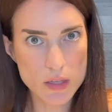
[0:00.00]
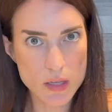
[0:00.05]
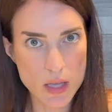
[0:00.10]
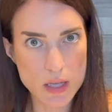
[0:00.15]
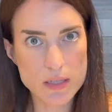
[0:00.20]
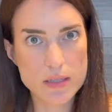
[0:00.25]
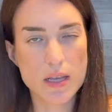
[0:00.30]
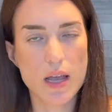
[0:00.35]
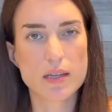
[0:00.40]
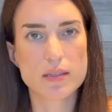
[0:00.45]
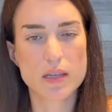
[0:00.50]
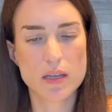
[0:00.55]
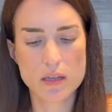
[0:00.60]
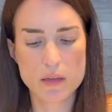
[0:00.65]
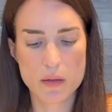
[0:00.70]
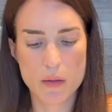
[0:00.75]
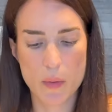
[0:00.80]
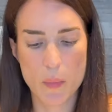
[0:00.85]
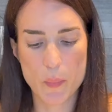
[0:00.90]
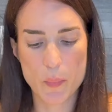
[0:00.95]
exciting
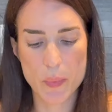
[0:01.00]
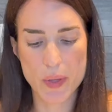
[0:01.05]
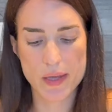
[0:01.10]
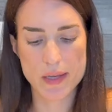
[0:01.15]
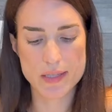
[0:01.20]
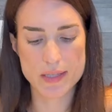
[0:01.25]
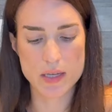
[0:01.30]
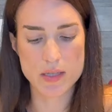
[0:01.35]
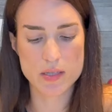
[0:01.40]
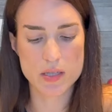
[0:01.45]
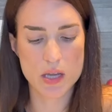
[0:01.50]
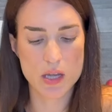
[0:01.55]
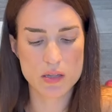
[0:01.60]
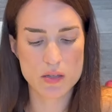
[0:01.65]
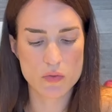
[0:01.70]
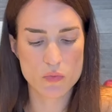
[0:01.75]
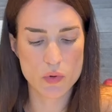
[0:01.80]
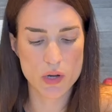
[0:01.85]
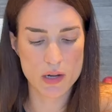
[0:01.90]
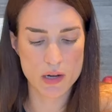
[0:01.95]
because I see
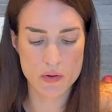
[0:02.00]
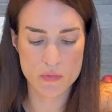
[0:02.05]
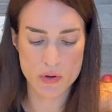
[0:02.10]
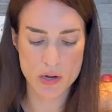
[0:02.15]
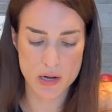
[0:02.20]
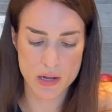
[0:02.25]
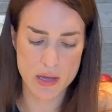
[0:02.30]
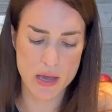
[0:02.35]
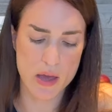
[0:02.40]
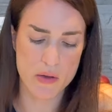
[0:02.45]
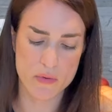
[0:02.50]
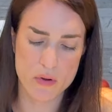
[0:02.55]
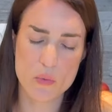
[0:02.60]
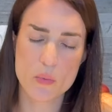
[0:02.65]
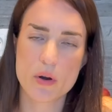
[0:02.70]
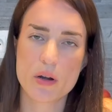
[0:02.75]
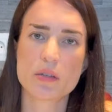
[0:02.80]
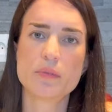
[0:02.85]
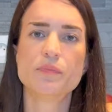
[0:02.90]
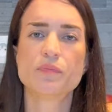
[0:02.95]
it really, really
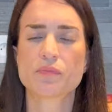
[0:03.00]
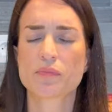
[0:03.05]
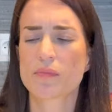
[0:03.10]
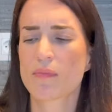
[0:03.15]
everywhere.